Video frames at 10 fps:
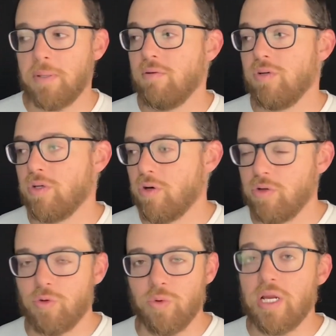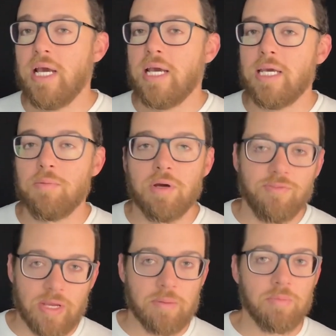I never even heard the word in my
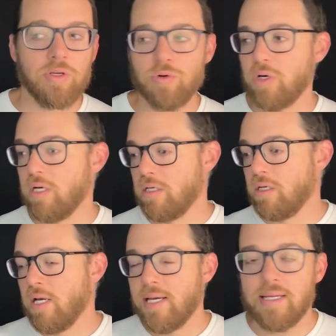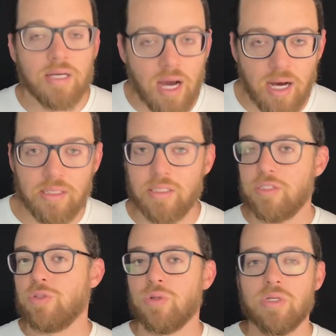family or in in
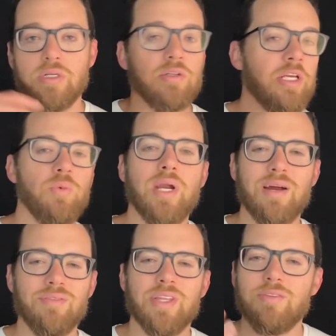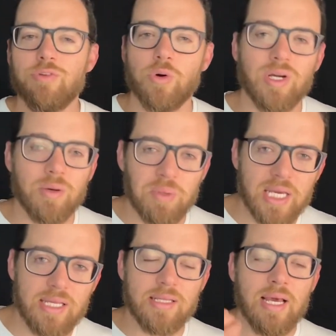college or like whatever they've grown up
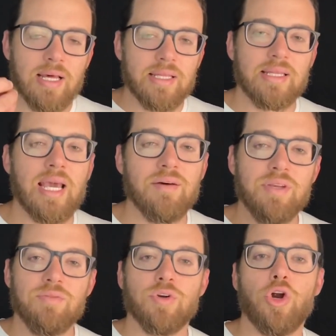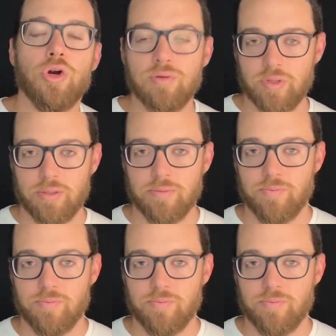in that they haven't even heard of it.